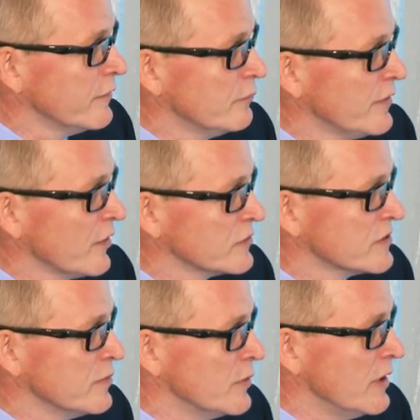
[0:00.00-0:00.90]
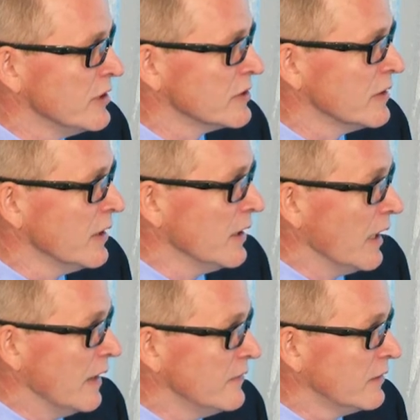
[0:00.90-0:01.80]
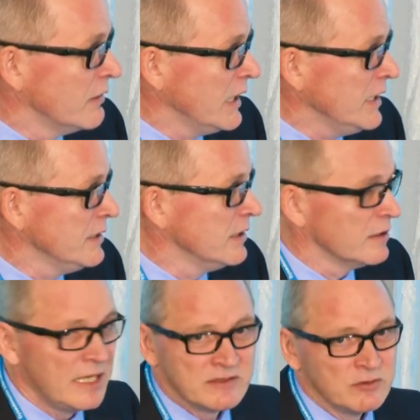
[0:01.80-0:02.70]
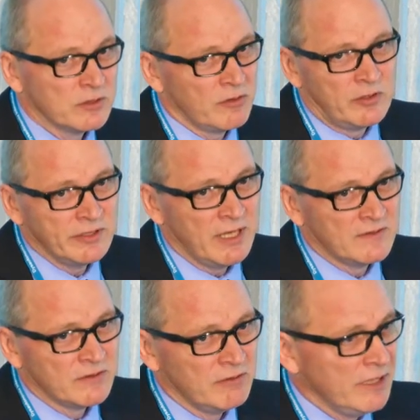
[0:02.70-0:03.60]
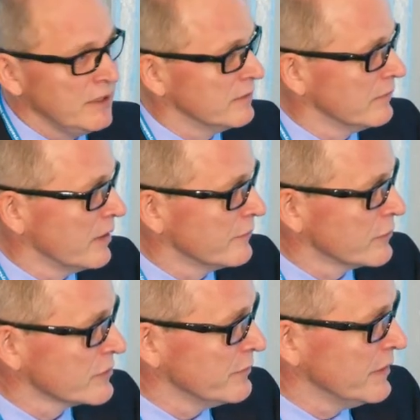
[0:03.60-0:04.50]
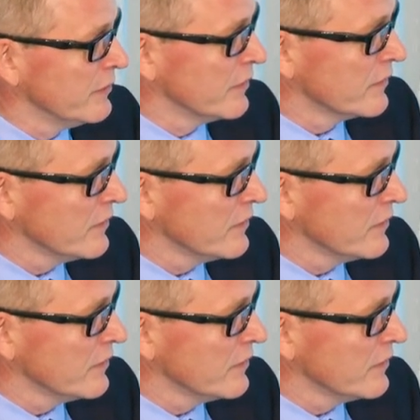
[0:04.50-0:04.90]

is without stimulation. And the green here, let's look only at the green. Unfortunately, we don't